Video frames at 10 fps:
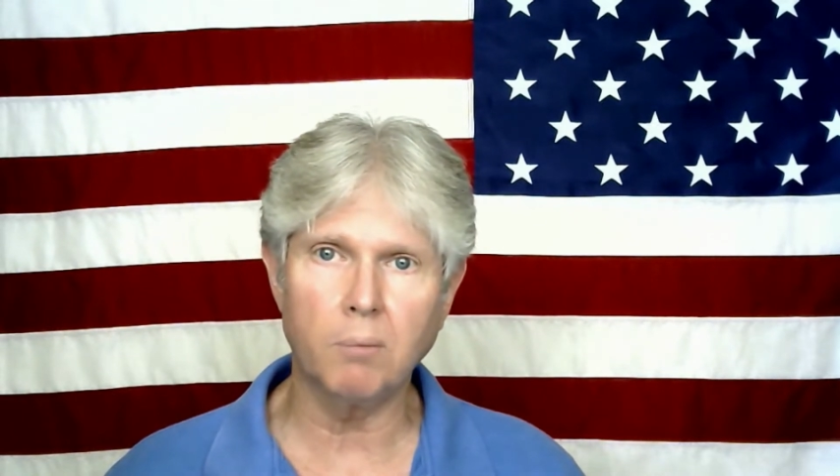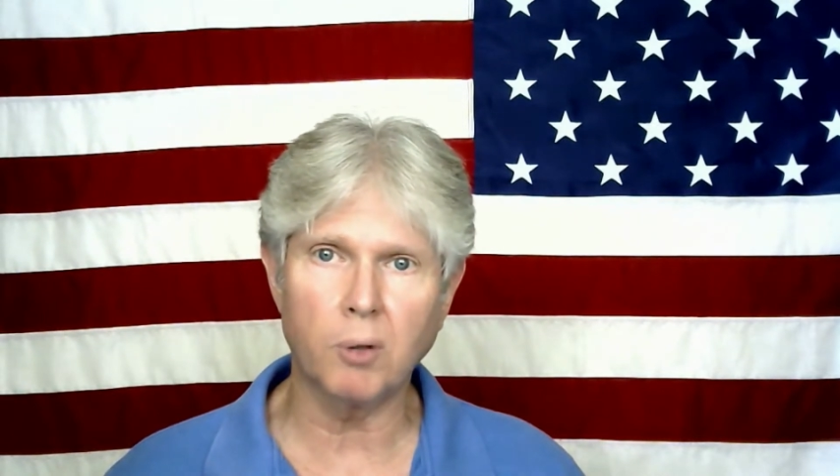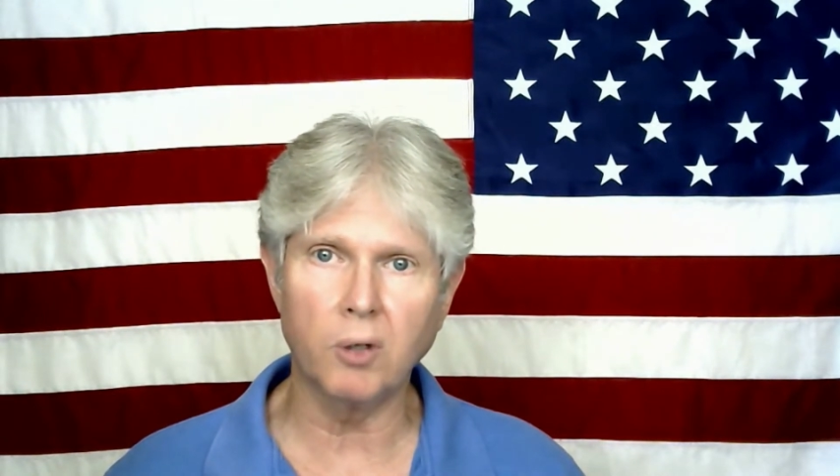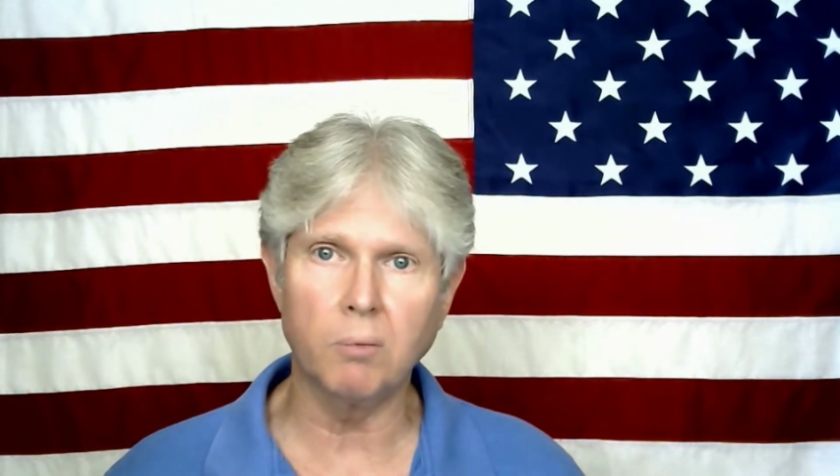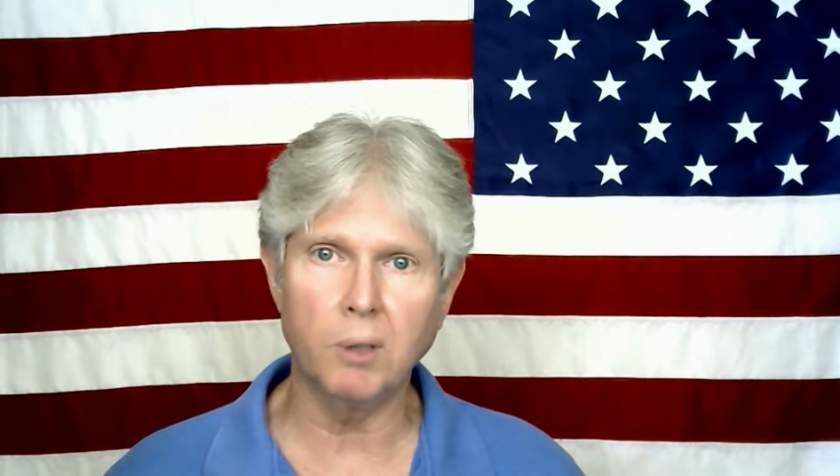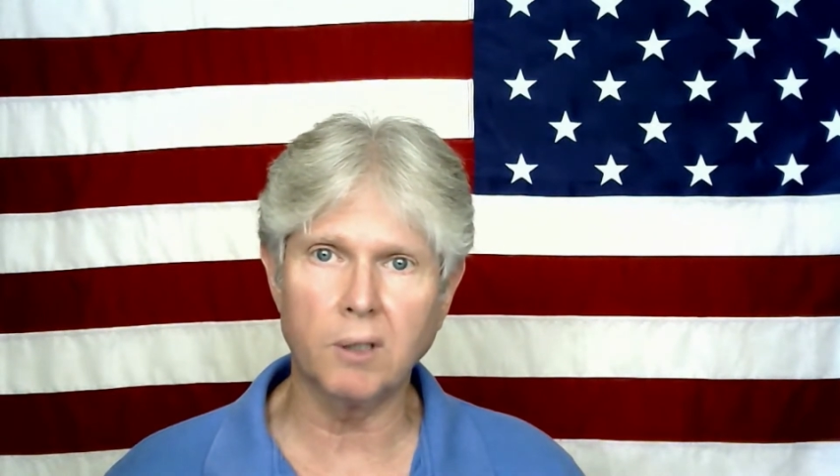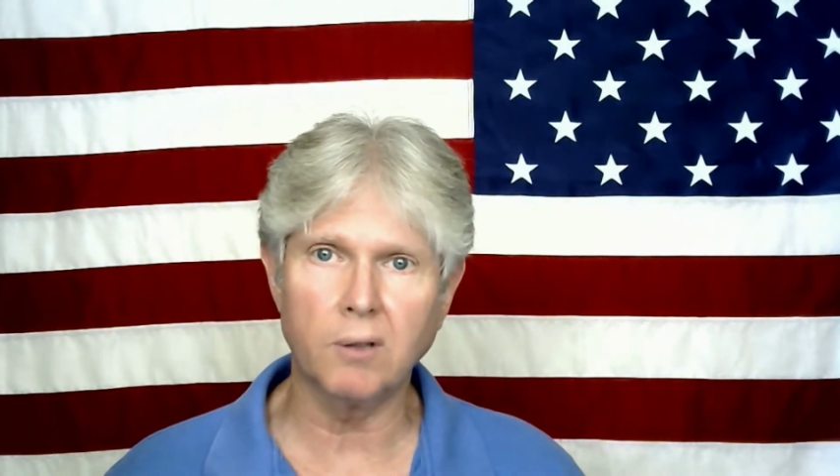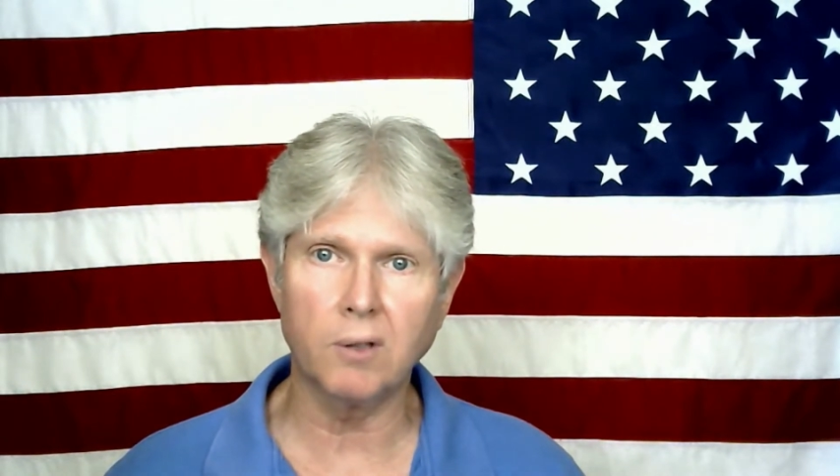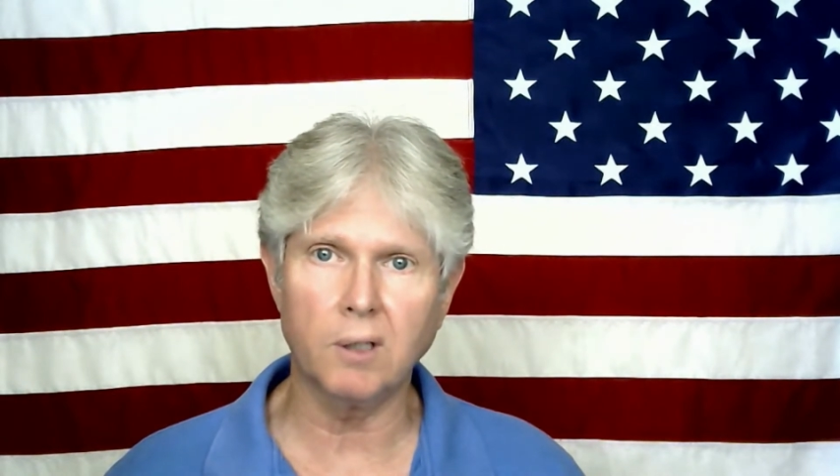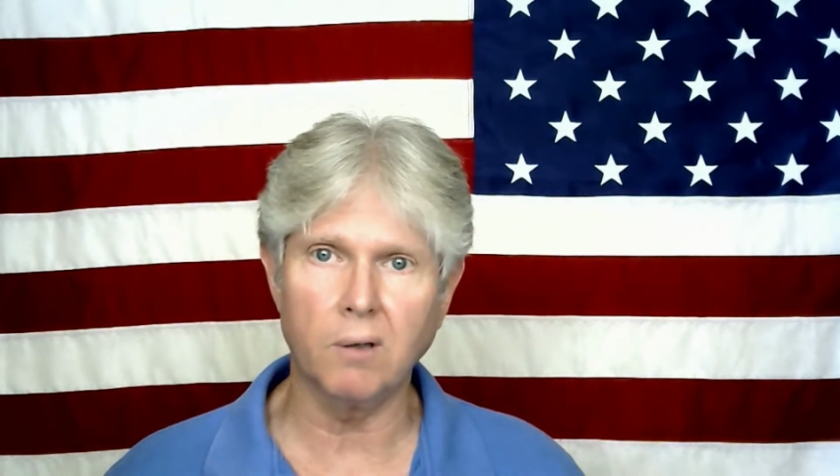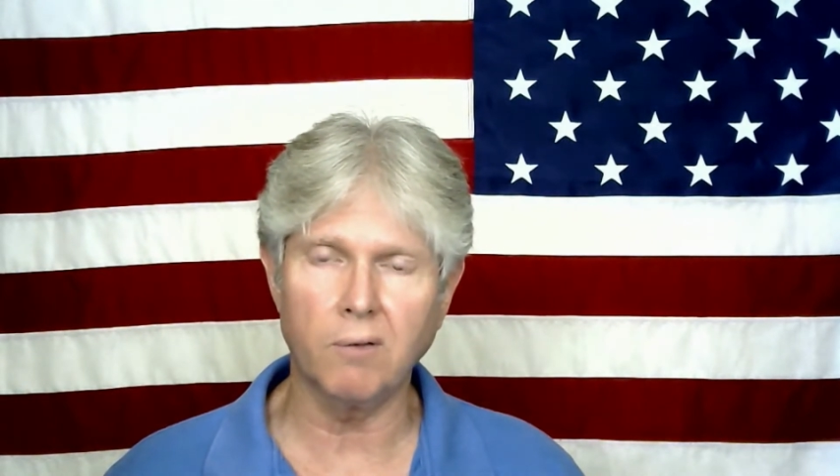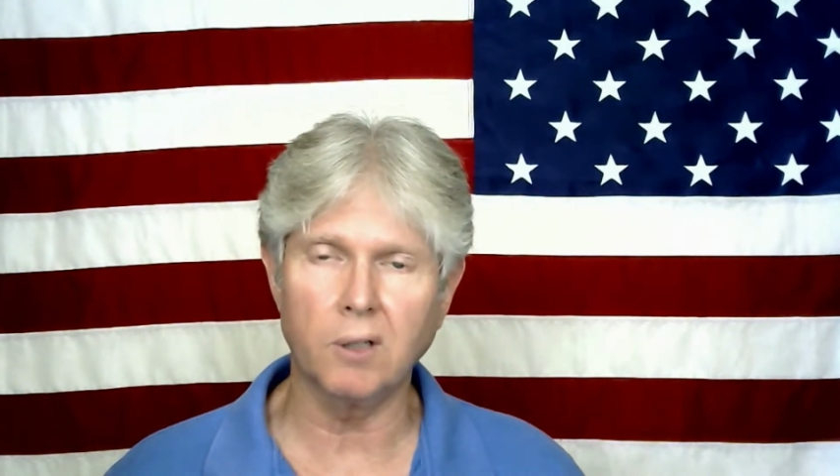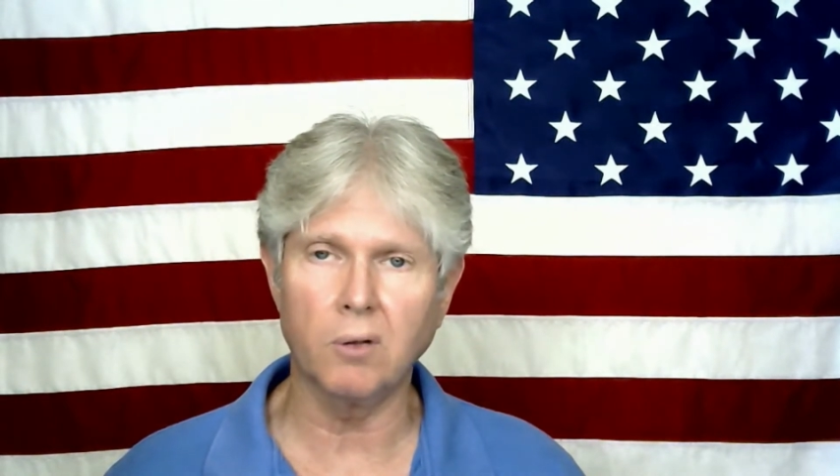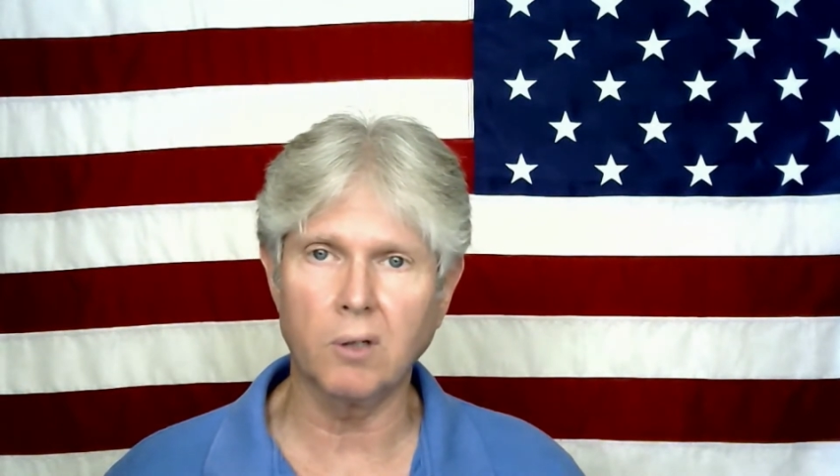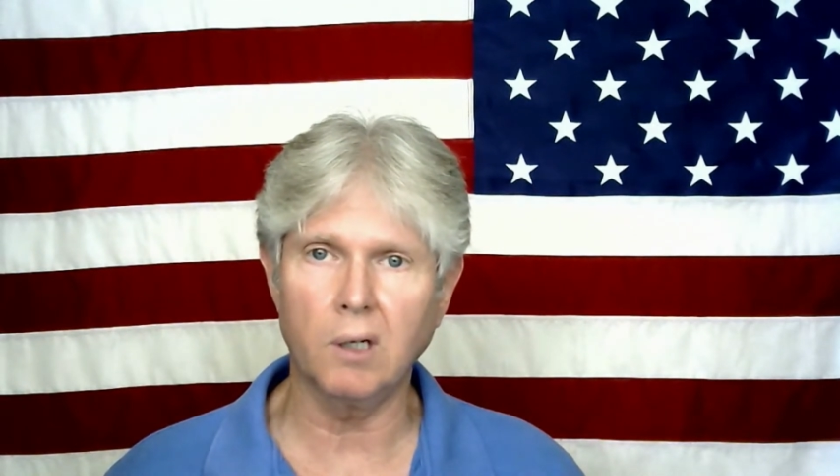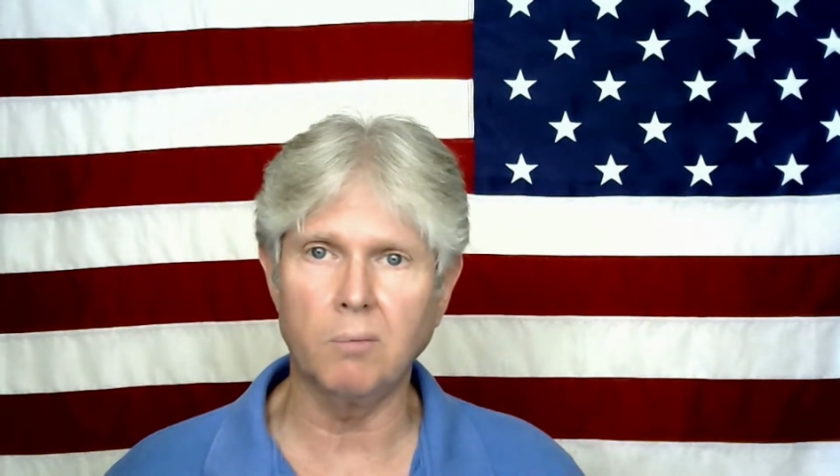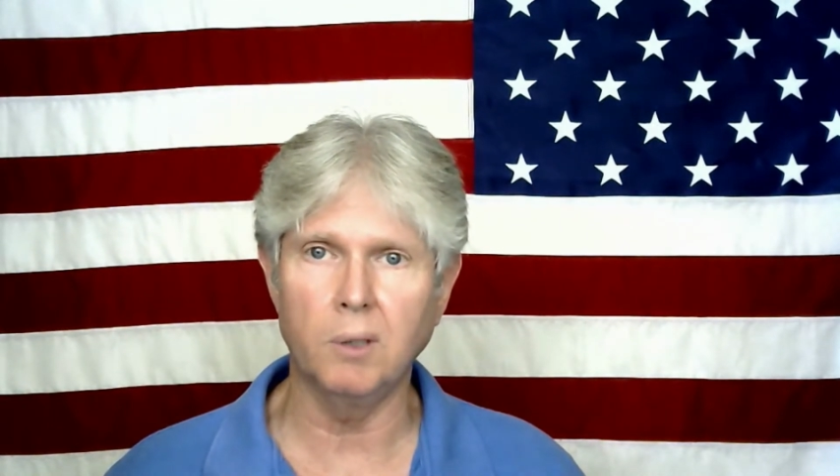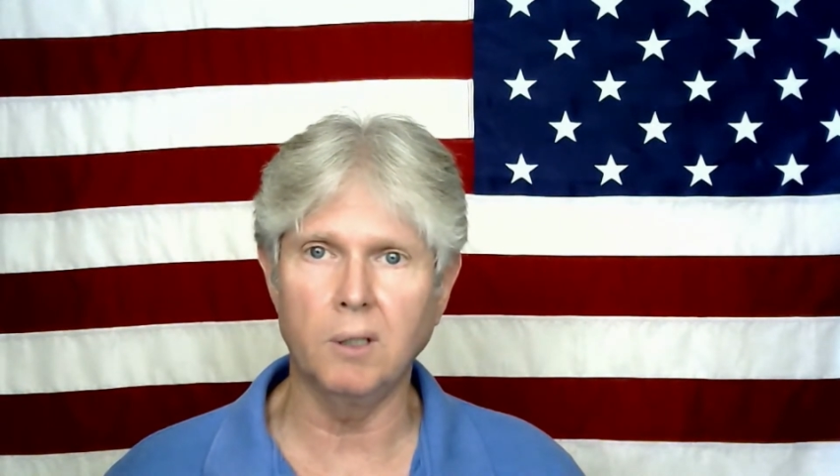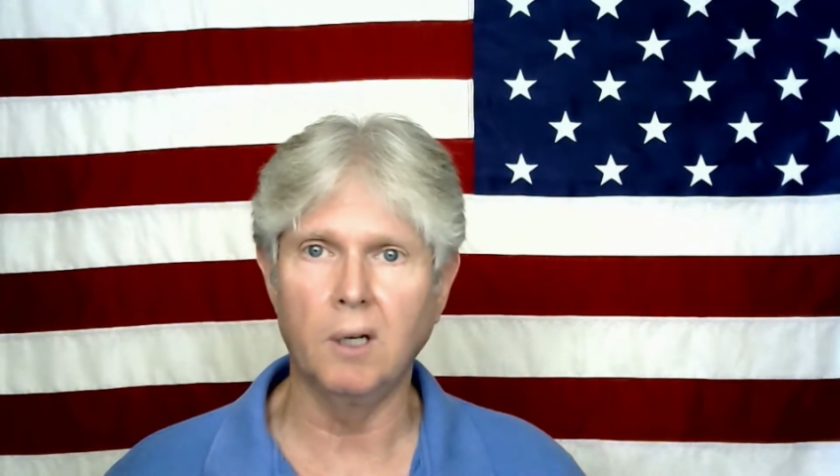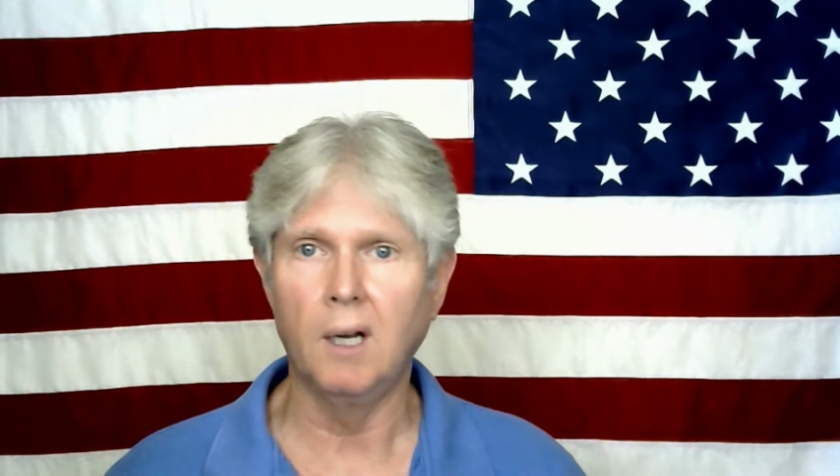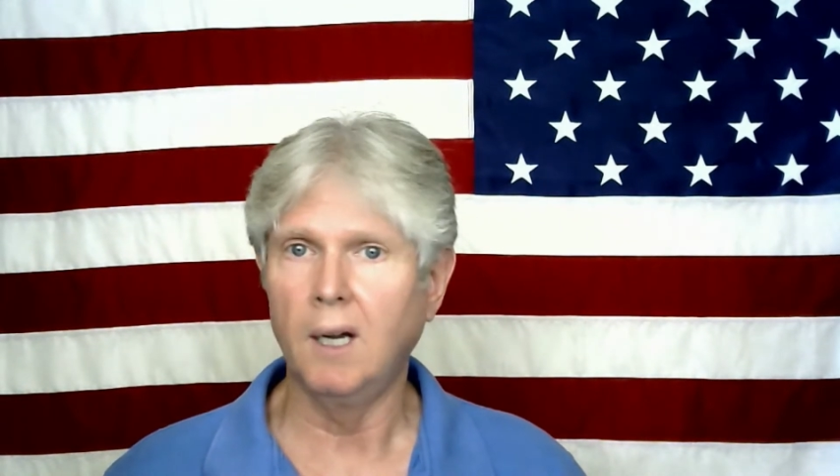prohibitions on the federal government,